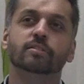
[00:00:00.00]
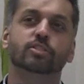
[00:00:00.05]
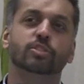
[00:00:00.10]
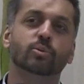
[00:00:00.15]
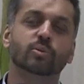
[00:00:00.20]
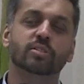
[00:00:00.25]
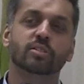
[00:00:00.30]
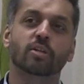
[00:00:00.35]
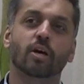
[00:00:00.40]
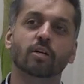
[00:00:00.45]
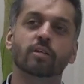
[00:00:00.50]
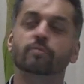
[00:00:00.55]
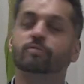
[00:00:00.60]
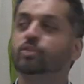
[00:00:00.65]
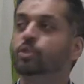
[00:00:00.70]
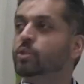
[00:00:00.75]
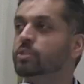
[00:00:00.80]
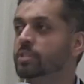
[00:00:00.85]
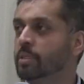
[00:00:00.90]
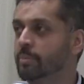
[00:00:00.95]
of
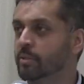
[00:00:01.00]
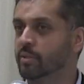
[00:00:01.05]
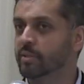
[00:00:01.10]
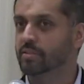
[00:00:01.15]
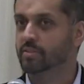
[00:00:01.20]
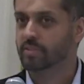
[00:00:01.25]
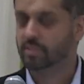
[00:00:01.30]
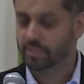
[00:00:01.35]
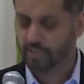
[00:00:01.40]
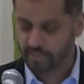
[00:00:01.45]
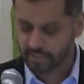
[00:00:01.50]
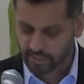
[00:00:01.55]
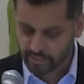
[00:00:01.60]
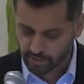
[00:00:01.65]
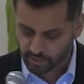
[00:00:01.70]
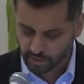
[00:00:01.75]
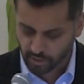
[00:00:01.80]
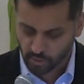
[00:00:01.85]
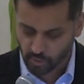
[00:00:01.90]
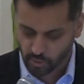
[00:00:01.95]
Jewish immigrants. This
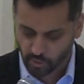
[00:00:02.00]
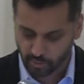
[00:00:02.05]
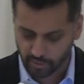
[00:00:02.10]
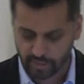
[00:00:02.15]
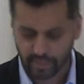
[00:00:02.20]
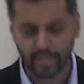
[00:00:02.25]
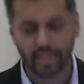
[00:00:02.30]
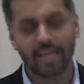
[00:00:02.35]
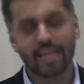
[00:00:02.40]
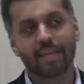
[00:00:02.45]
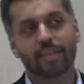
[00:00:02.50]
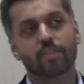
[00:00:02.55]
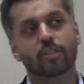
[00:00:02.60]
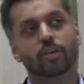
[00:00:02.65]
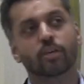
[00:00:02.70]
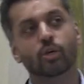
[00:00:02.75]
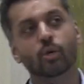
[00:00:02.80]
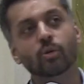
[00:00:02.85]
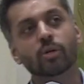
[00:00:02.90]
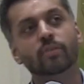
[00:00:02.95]
is the quote: "The
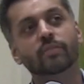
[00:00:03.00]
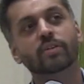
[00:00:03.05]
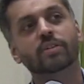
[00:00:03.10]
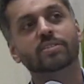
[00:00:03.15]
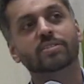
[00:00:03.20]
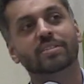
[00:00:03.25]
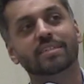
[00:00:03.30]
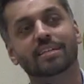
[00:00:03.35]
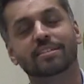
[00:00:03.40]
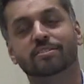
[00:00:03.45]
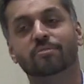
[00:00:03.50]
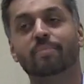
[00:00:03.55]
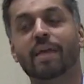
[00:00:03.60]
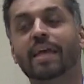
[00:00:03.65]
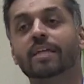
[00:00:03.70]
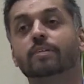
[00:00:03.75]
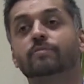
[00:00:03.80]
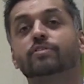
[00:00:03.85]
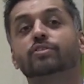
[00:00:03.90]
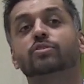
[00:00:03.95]
universe is
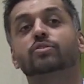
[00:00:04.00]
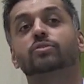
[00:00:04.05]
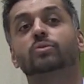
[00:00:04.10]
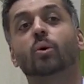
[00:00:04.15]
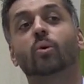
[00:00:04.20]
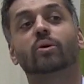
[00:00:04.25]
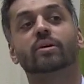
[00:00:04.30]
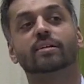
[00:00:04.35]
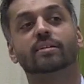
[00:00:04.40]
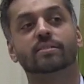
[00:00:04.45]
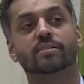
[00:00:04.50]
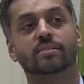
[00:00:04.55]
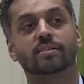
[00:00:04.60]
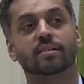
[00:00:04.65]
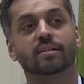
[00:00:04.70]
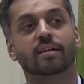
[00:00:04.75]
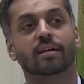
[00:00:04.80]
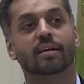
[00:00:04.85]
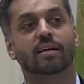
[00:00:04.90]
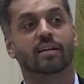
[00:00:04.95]
made of stories,
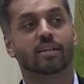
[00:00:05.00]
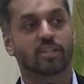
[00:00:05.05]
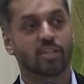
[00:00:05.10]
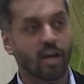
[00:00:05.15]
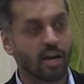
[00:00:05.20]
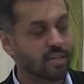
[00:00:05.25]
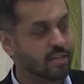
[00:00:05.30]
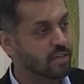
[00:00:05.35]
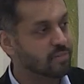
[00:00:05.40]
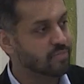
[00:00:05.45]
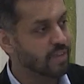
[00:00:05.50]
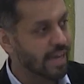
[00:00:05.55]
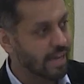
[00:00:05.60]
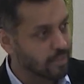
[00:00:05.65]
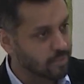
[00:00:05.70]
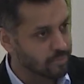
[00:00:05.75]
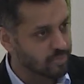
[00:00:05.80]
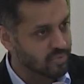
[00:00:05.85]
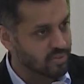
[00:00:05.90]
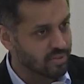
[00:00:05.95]
not of
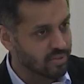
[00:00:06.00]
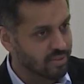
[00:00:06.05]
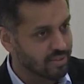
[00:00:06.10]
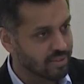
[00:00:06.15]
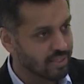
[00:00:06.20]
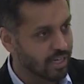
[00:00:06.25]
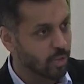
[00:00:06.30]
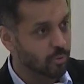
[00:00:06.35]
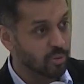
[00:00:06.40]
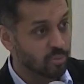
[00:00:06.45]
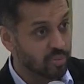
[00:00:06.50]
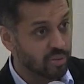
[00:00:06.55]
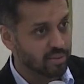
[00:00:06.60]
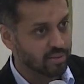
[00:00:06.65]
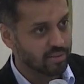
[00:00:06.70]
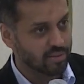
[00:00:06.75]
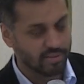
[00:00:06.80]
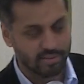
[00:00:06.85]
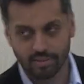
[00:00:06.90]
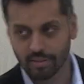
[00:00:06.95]
atoms." I'll repeat
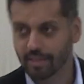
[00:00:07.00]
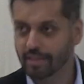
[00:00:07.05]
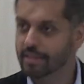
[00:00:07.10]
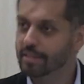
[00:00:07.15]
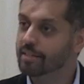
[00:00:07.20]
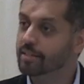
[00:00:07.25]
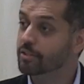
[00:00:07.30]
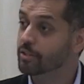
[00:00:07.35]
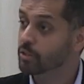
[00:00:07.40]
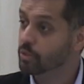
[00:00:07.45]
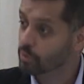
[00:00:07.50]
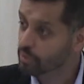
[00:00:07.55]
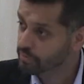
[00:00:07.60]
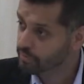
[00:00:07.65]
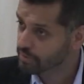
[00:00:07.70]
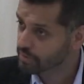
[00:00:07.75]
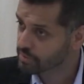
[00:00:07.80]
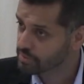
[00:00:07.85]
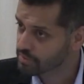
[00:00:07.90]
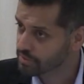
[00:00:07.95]
this: "The
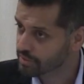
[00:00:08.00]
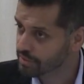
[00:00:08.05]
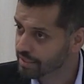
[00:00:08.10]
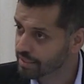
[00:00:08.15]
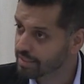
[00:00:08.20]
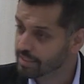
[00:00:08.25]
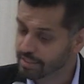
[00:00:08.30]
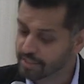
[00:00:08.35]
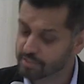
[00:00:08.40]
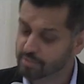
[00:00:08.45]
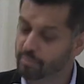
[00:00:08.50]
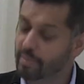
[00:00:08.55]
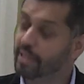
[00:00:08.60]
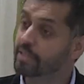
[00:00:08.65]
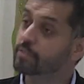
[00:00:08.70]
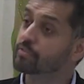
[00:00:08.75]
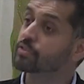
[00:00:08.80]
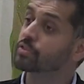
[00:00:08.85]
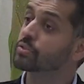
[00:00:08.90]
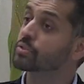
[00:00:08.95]
universe is made
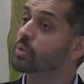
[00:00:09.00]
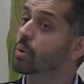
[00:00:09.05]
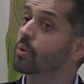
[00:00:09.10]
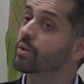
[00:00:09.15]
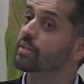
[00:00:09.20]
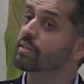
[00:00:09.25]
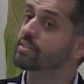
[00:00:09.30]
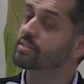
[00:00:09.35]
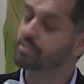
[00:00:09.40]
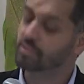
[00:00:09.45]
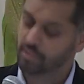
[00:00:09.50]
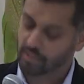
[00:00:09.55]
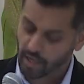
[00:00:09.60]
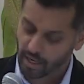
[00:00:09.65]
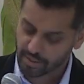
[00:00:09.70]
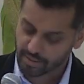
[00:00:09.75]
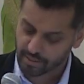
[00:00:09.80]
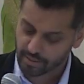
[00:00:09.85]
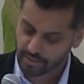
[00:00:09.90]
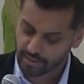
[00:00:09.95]
of stories,
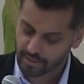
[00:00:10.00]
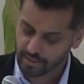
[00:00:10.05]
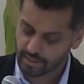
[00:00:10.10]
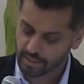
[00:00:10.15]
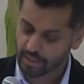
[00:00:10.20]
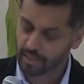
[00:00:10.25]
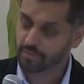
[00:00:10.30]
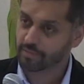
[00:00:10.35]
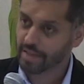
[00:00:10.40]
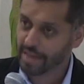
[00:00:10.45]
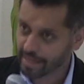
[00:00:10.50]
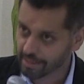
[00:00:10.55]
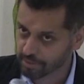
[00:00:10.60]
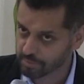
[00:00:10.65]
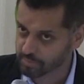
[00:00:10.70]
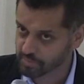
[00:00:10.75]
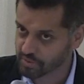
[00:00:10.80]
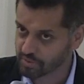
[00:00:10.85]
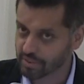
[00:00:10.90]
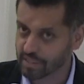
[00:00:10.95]
not of
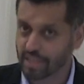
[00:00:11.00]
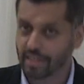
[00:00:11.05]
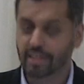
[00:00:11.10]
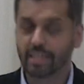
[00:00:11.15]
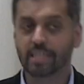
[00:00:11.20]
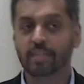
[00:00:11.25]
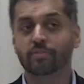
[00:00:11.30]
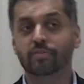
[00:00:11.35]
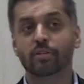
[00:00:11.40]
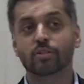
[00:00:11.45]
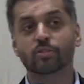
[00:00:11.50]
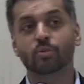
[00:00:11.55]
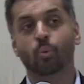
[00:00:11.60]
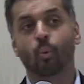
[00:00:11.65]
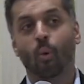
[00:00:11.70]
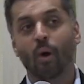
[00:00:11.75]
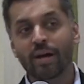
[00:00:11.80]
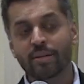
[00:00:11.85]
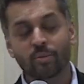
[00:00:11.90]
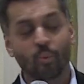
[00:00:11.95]
atoms." And if there's
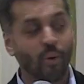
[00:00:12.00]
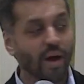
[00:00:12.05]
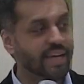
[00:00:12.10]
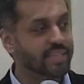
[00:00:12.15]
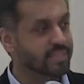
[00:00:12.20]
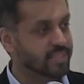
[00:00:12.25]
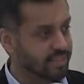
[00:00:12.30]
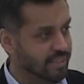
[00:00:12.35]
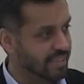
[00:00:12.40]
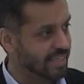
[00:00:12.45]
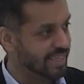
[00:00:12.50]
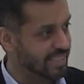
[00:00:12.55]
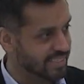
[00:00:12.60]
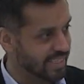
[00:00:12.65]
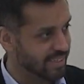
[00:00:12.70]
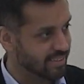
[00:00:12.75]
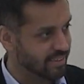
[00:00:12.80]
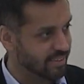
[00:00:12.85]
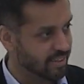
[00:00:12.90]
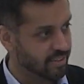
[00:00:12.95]
one wise thing I
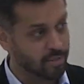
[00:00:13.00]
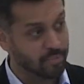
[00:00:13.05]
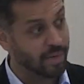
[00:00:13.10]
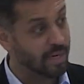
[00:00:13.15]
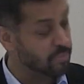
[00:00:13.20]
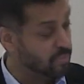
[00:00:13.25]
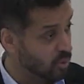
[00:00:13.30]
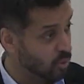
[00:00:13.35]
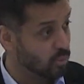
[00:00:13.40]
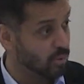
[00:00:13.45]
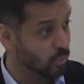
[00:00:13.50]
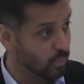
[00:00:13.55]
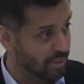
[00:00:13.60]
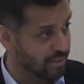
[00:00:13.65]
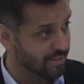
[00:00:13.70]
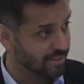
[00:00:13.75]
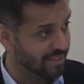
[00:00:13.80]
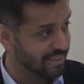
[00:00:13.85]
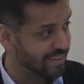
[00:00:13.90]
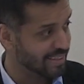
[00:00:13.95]
say today, there might be only
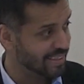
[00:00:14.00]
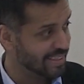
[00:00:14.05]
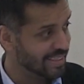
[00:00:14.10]
one thing: